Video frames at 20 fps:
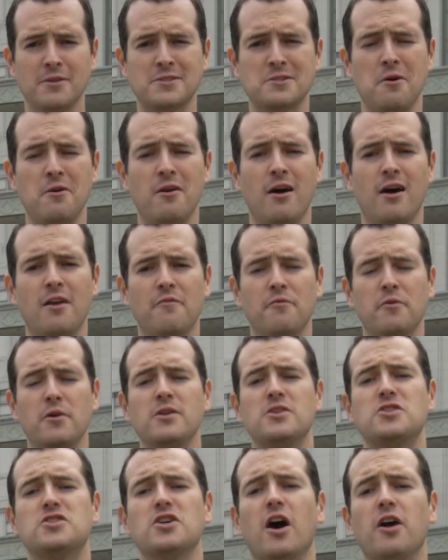What's going on
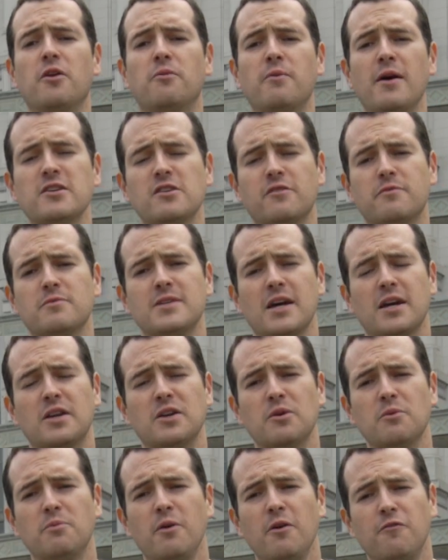everyone? Jon Rettinger from
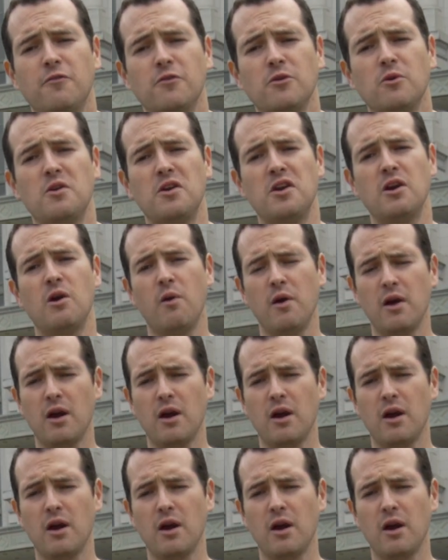Techno Buffalo here.